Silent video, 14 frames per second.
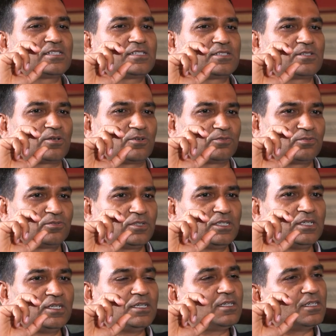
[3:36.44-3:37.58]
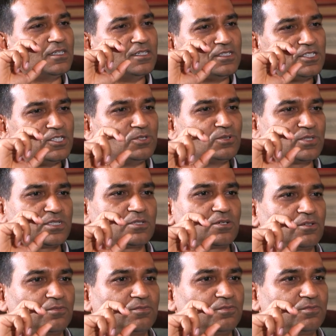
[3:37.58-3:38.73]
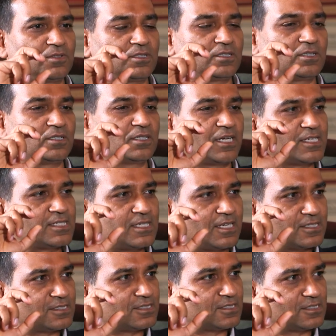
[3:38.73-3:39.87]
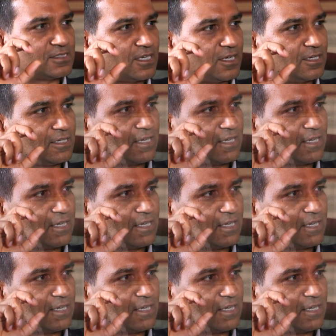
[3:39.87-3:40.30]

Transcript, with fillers: sort of continuous sort of restlessness